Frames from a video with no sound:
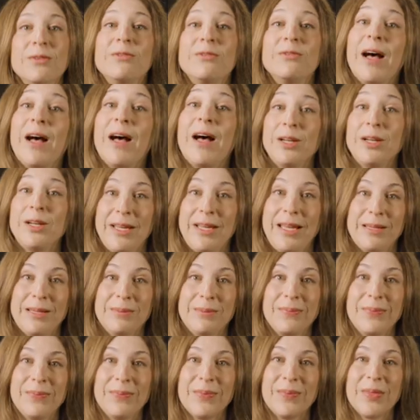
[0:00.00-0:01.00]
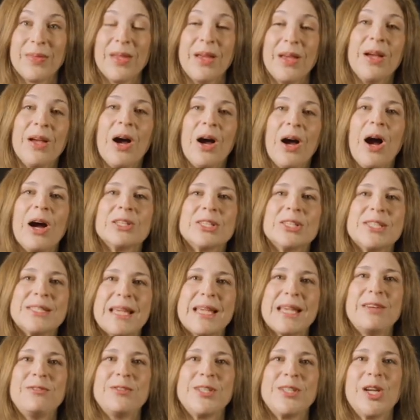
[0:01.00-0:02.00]
Finally, our
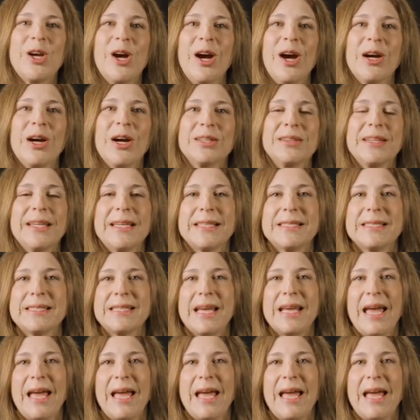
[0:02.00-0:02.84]
safety card links to